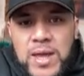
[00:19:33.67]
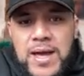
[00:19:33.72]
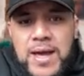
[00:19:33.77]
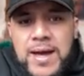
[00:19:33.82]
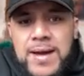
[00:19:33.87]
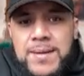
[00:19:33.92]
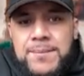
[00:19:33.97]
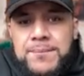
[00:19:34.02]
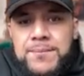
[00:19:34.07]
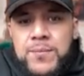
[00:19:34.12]

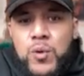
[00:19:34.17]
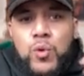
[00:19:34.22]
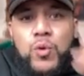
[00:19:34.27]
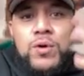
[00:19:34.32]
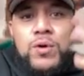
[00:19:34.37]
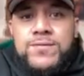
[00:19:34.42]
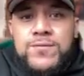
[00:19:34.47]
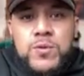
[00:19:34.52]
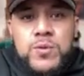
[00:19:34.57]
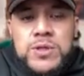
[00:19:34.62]

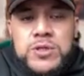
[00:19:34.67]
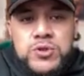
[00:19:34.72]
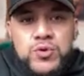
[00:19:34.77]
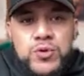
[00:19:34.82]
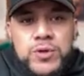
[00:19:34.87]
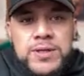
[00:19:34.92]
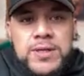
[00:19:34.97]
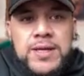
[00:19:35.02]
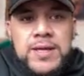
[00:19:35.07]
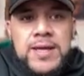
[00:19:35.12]
Or if you want to
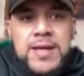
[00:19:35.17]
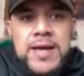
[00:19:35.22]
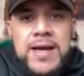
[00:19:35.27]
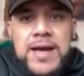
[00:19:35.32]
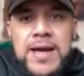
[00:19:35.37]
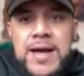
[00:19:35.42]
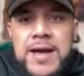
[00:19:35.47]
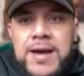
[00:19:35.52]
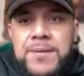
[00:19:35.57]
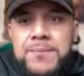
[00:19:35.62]
join
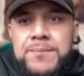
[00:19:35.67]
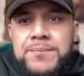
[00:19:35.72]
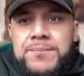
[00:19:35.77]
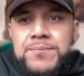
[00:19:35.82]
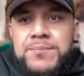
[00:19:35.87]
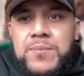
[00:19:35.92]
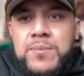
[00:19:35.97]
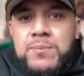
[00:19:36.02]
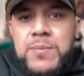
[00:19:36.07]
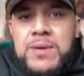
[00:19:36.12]

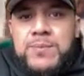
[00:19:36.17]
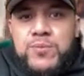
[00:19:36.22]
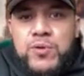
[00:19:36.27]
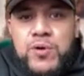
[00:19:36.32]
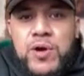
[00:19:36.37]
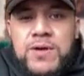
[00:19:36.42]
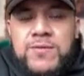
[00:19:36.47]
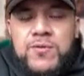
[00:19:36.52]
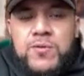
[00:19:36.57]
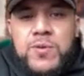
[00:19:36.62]
my
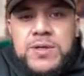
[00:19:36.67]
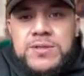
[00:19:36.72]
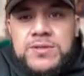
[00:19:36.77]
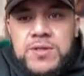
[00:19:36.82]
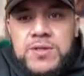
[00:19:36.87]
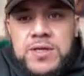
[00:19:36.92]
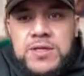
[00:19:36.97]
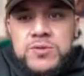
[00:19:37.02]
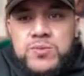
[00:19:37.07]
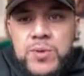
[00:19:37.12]
private one
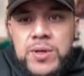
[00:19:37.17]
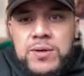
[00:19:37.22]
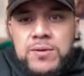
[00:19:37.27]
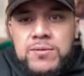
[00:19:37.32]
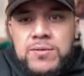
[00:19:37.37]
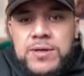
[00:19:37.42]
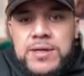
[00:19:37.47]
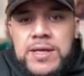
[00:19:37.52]
as well.